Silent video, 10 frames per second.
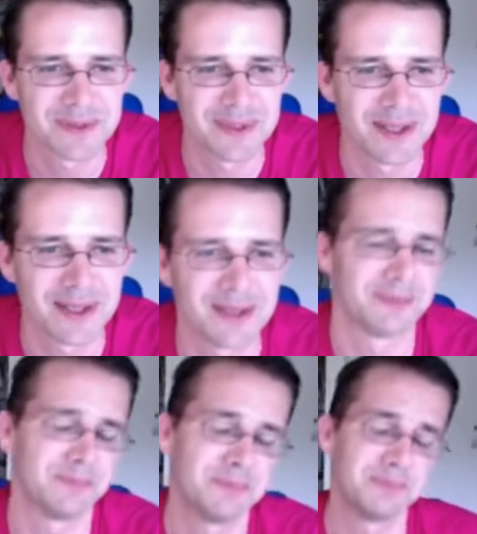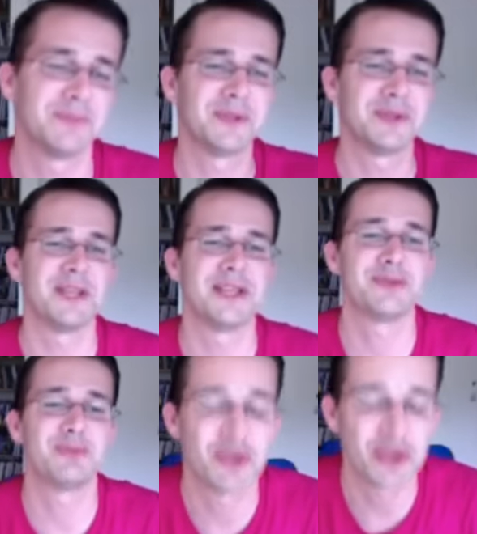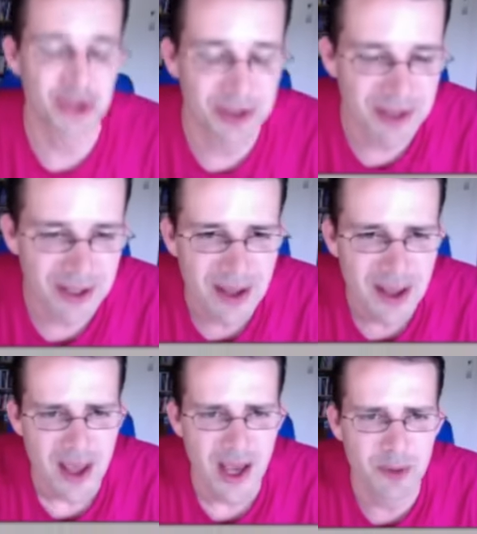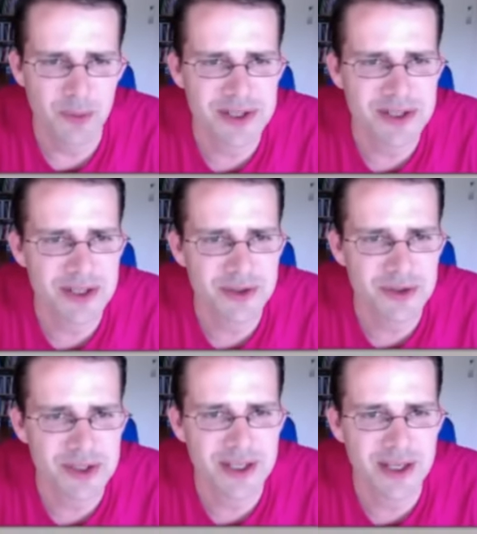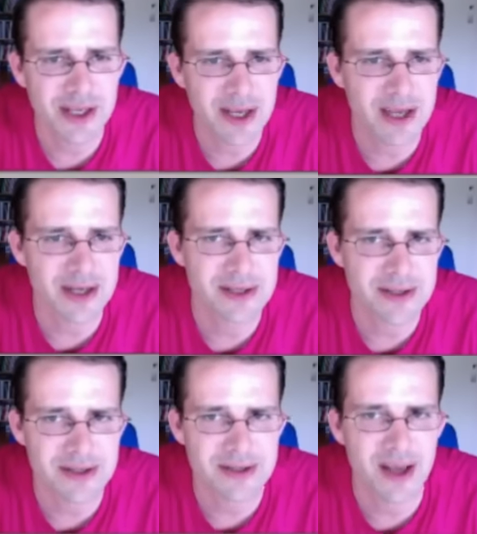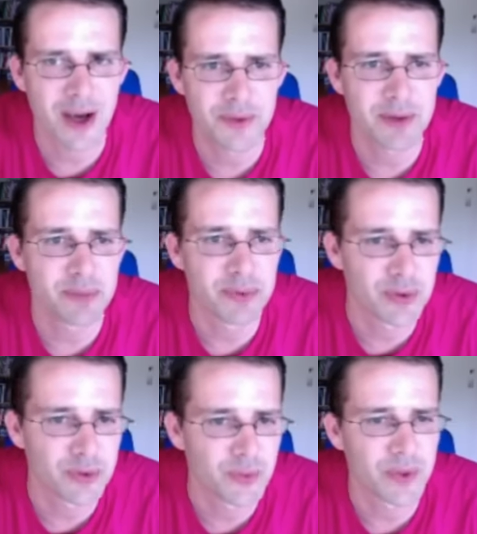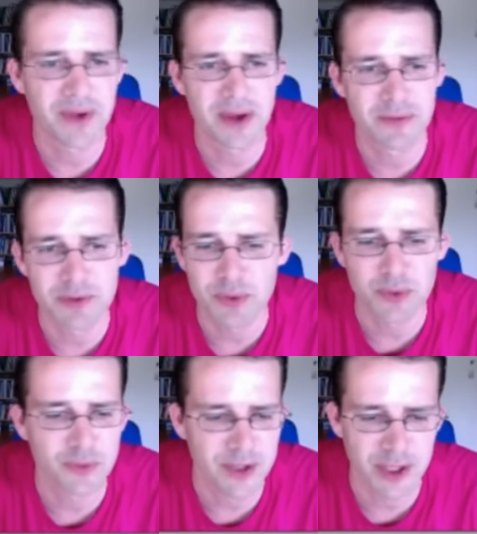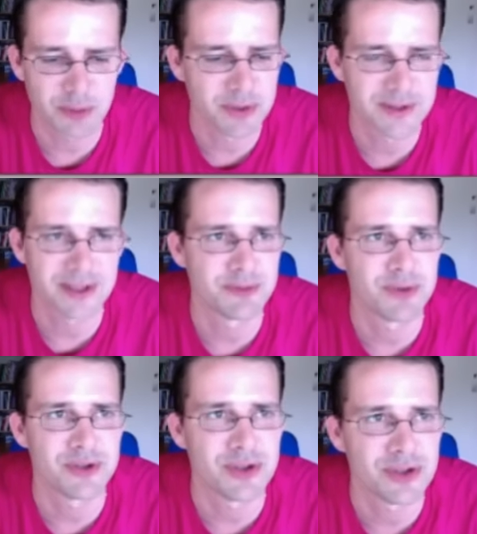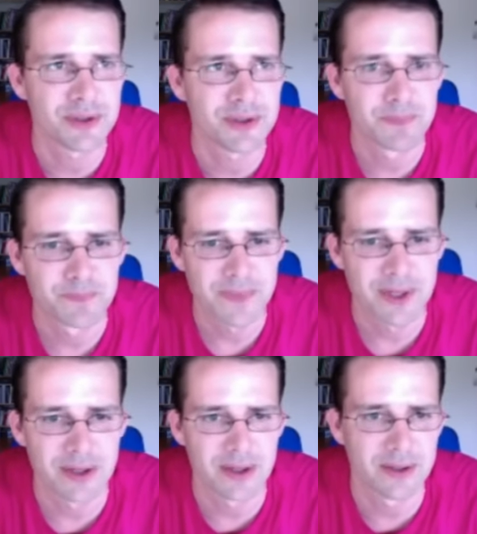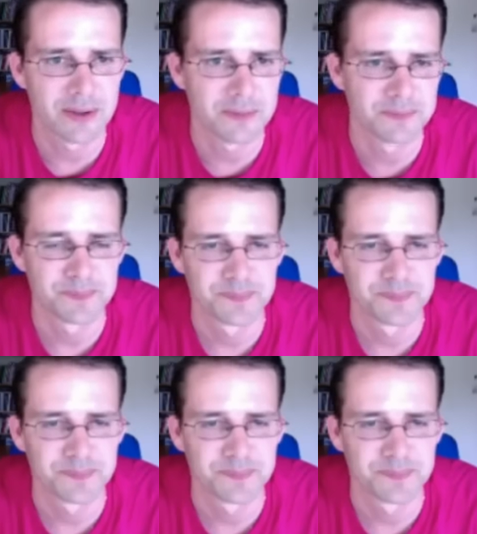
the, the, his position. And what is interesting again is, is how he improved with every move a little bit his position. Um,